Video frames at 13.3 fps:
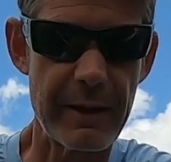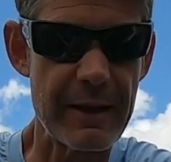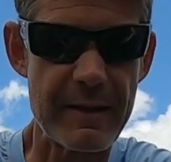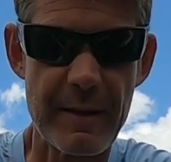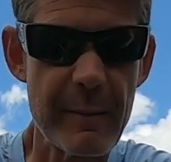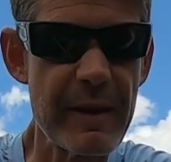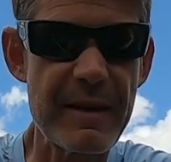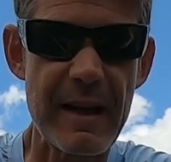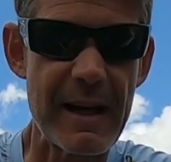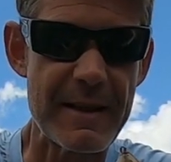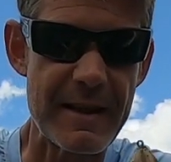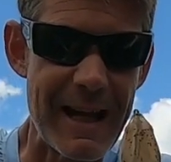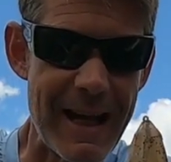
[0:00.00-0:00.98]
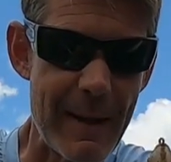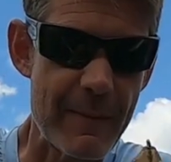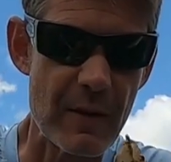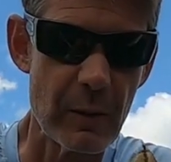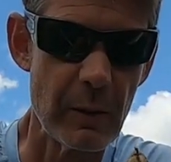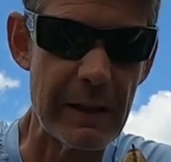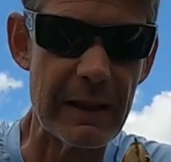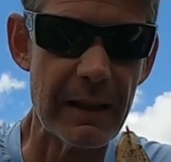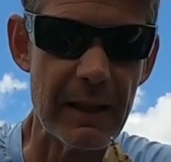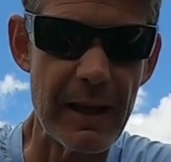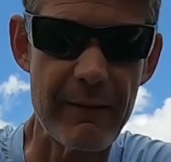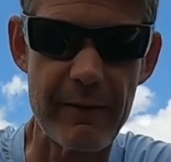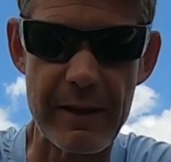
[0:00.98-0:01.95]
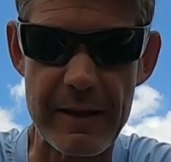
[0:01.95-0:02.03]
Again, some of these guys absolutely
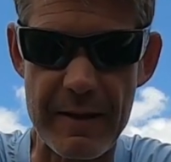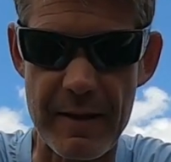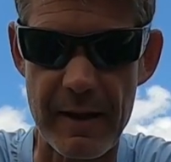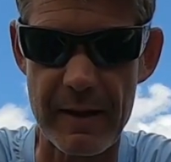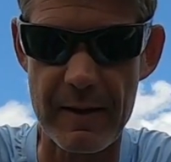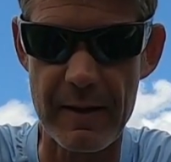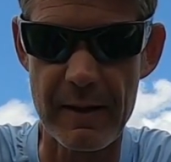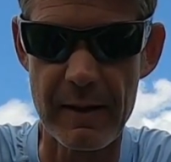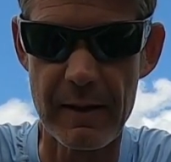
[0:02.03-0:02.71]
love these things.